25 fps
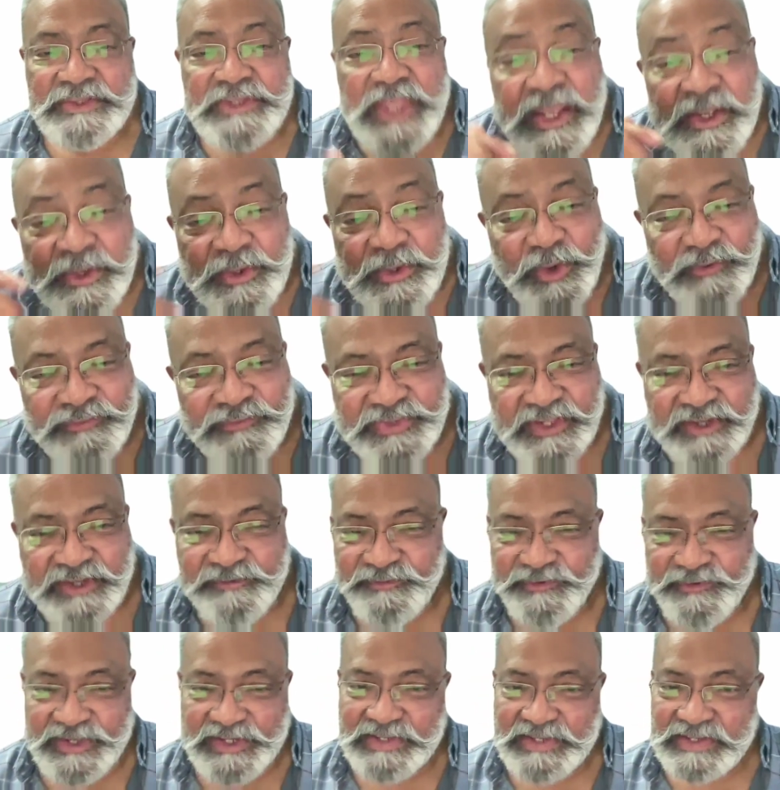Think of their
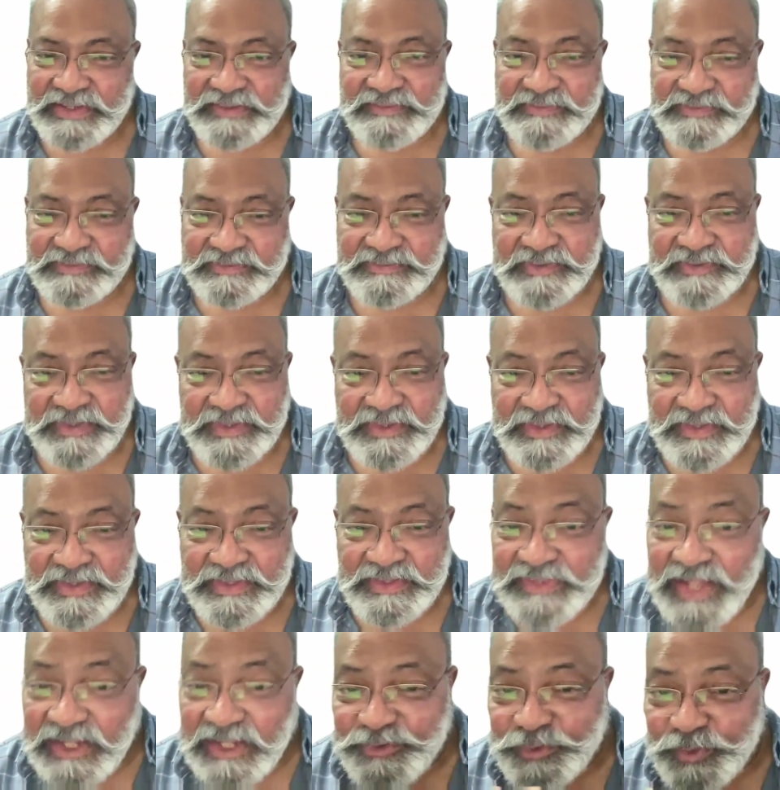feelings.
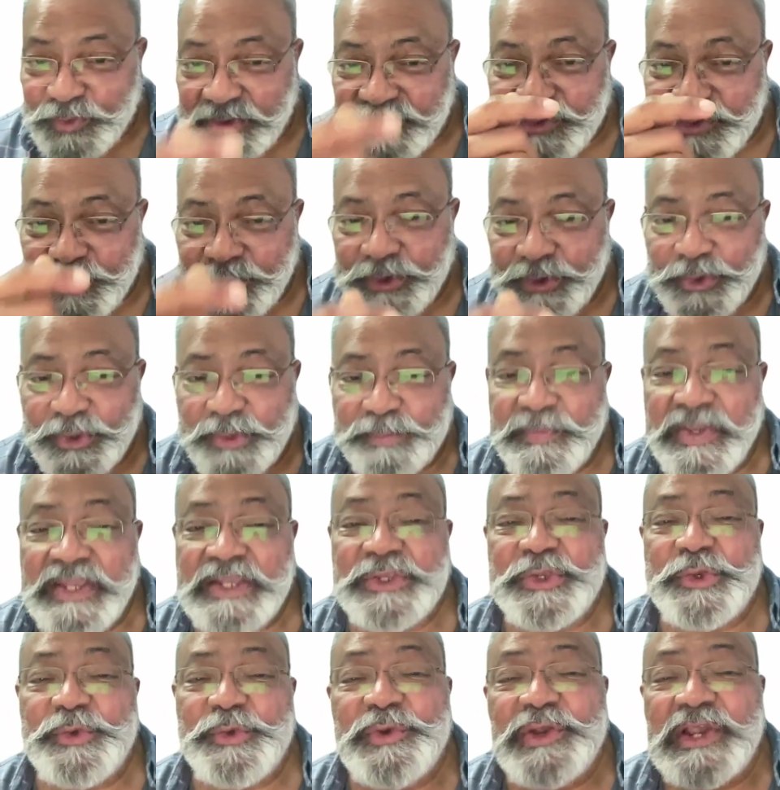That's what's going to
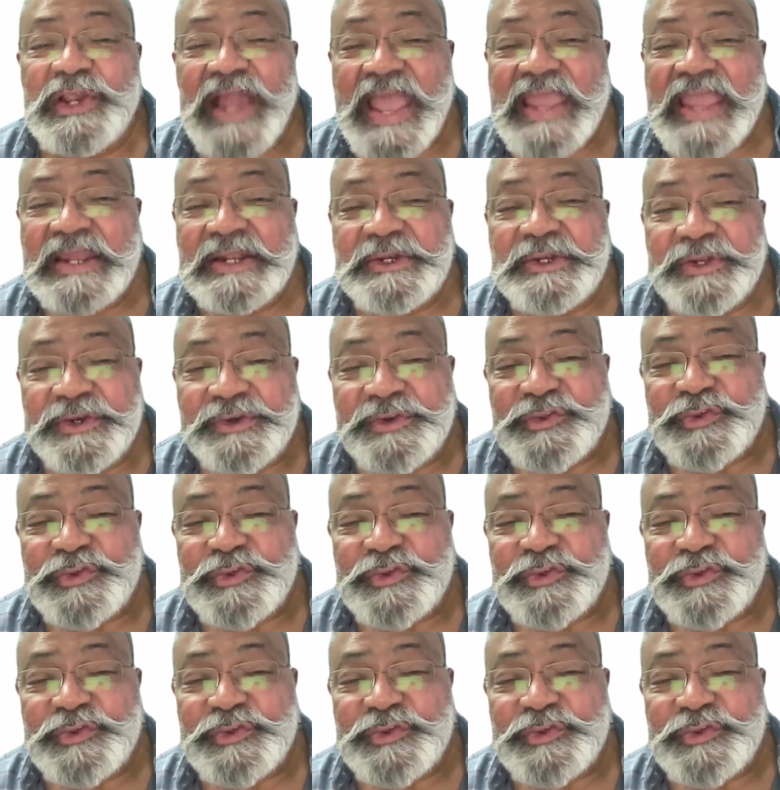make you liked,